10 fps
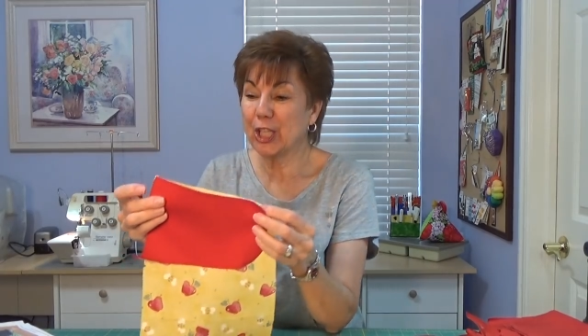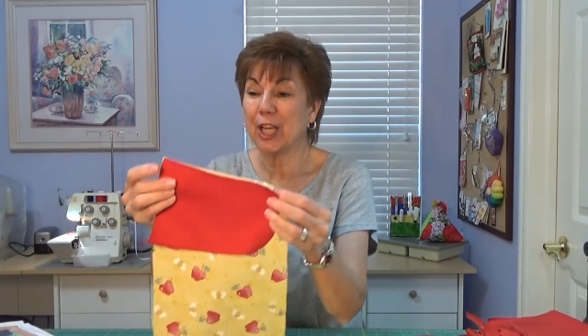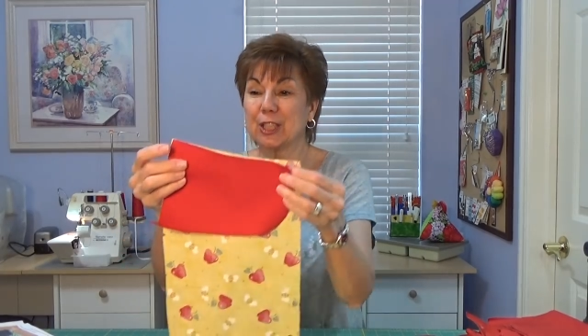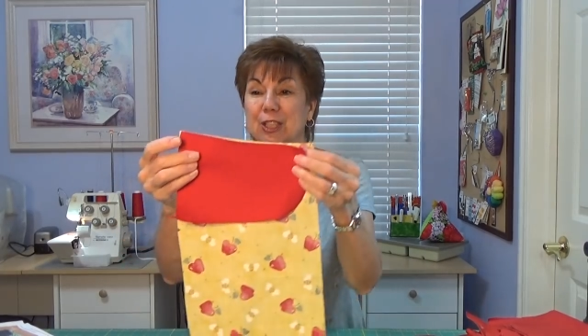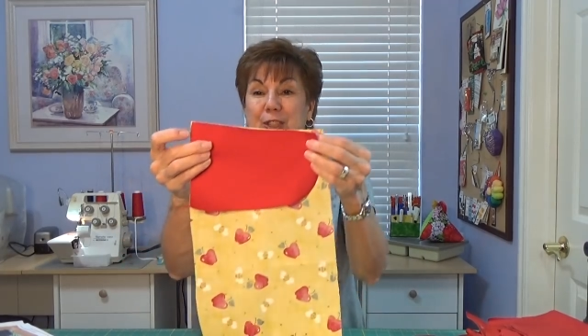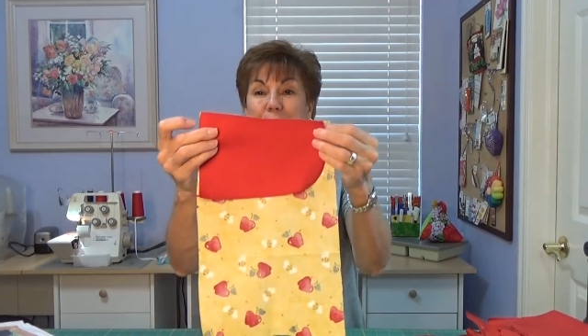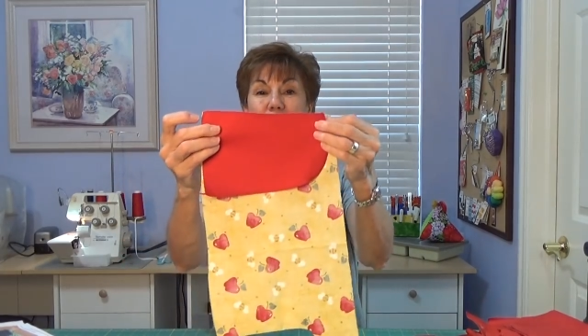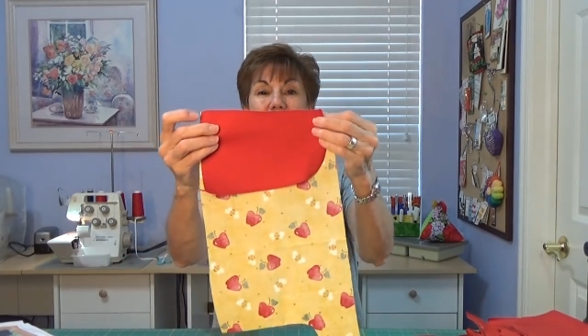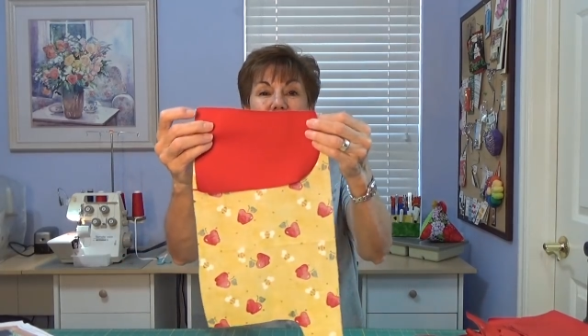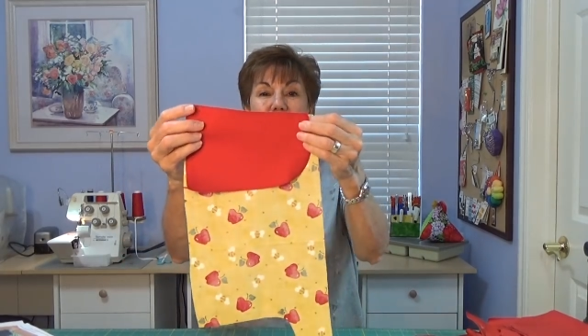the notches are
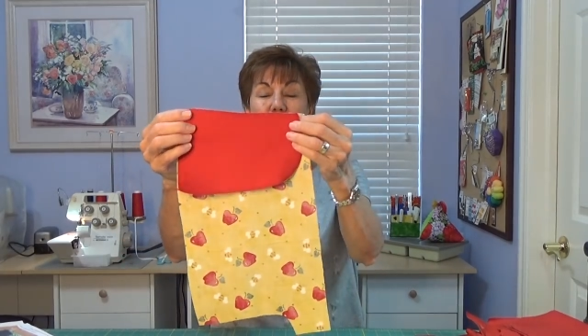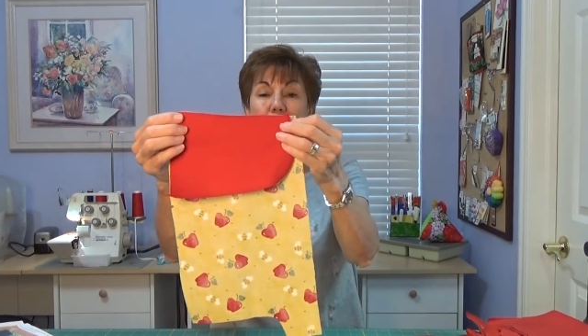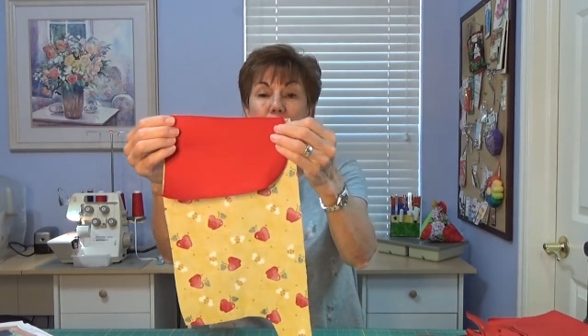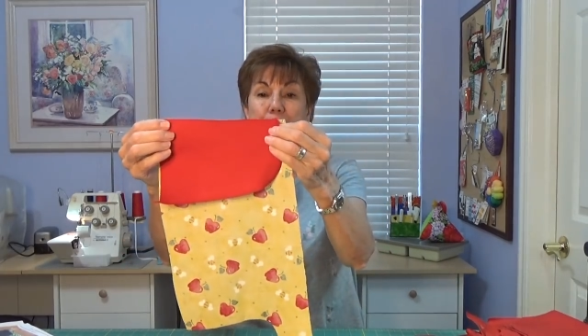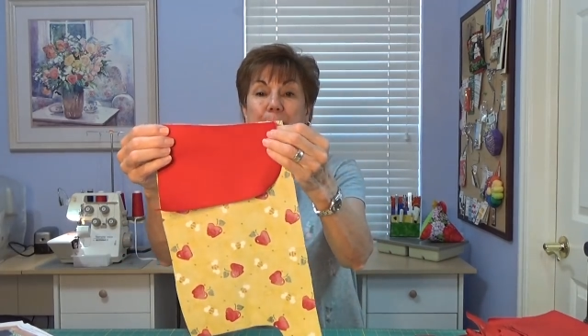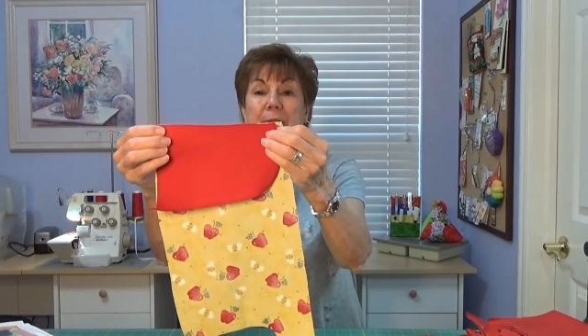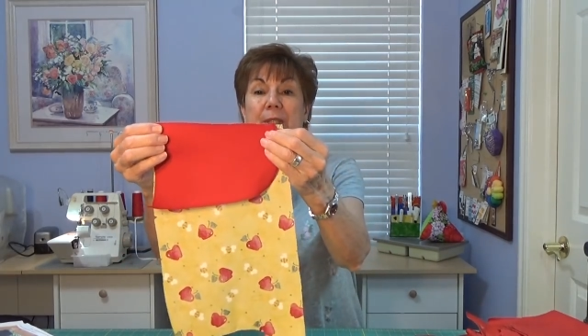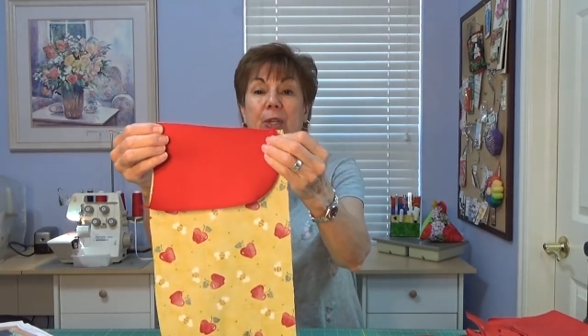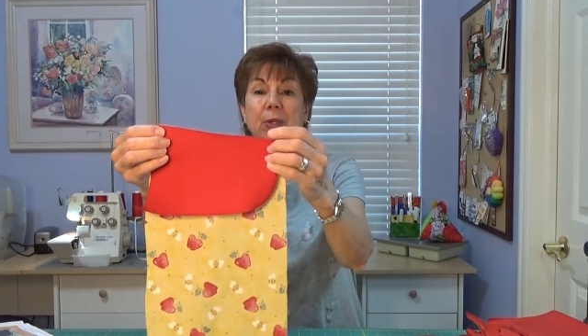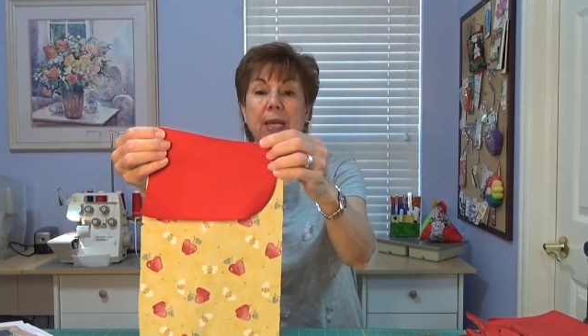only at the top.
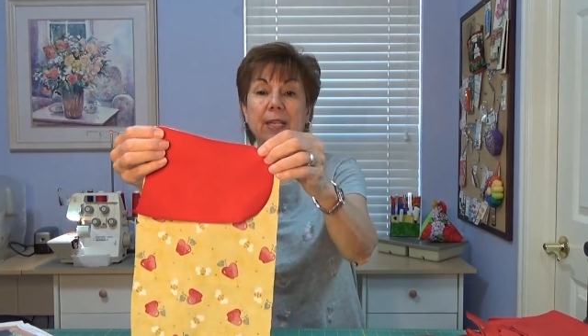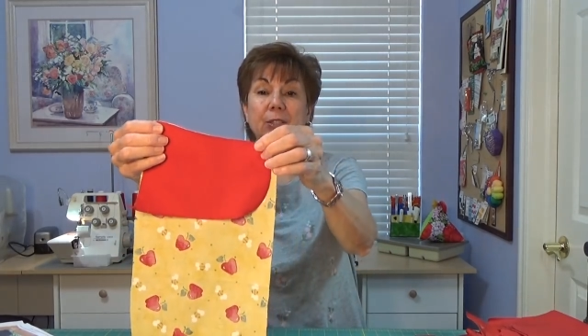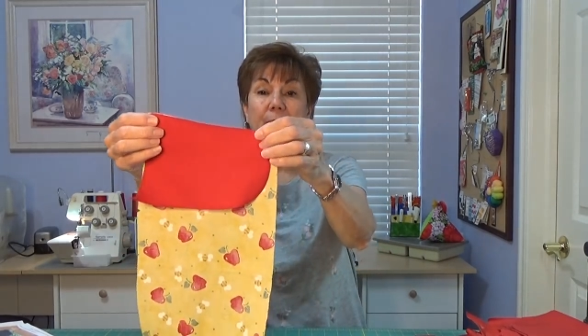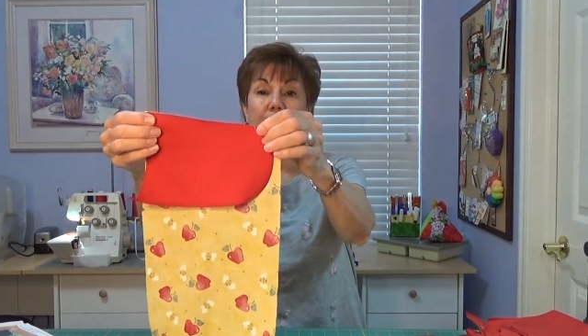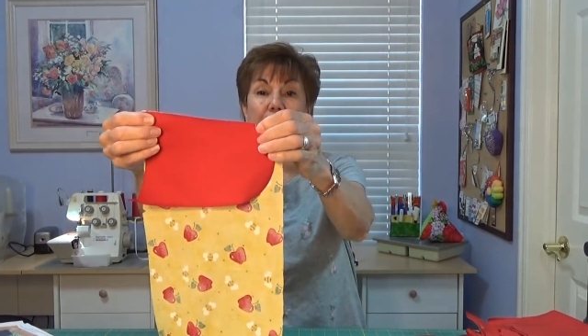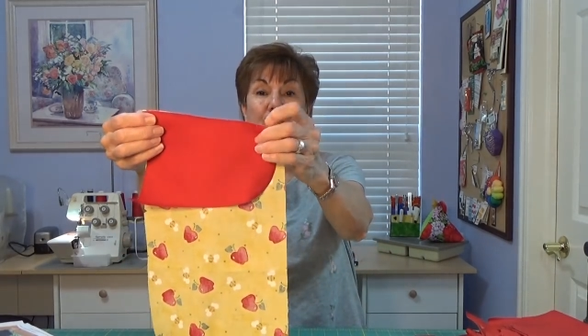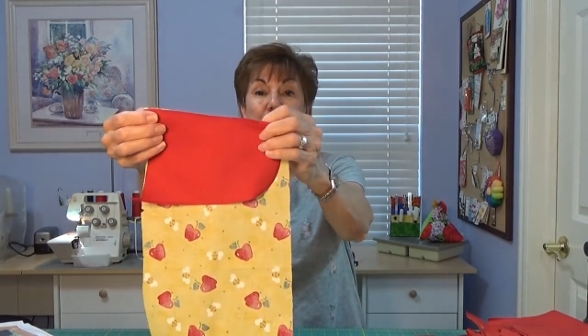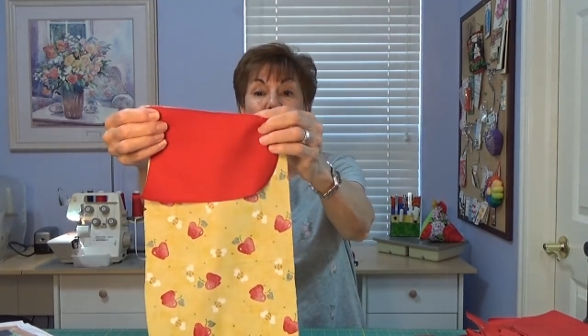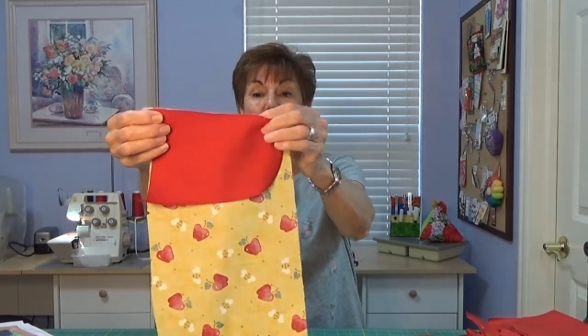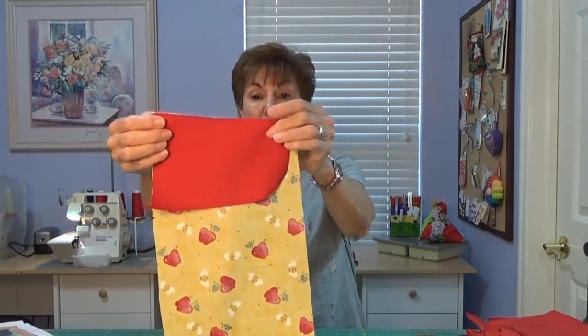Okay, so there's
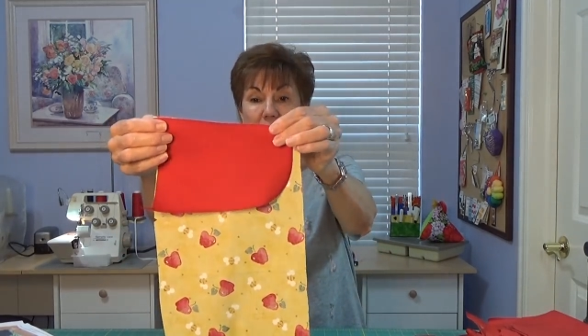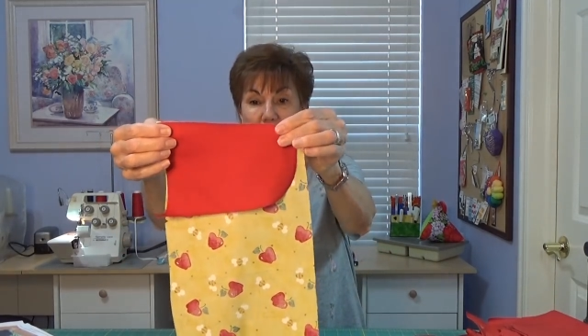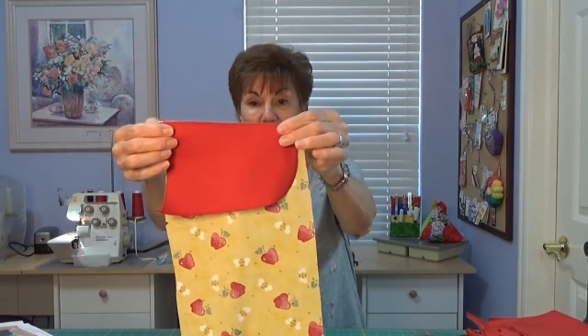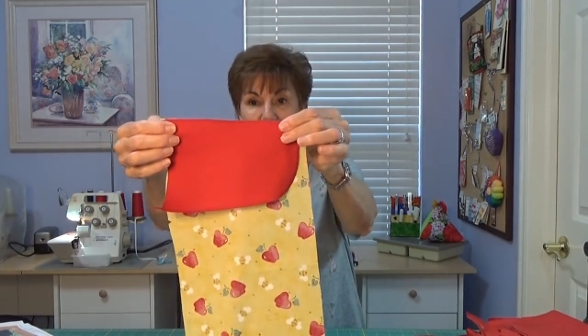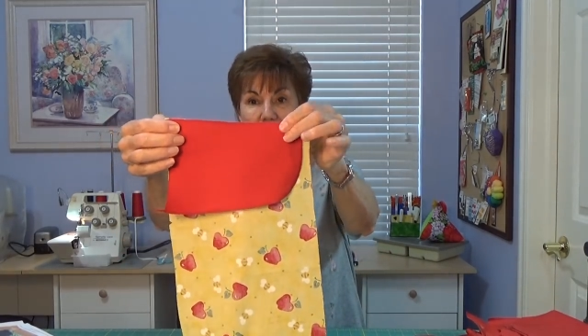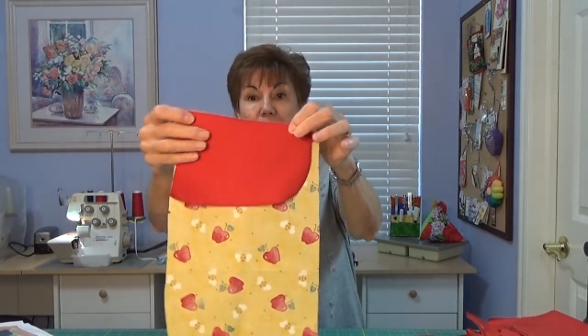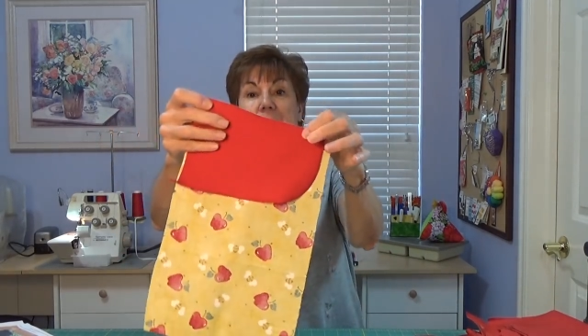the two notches.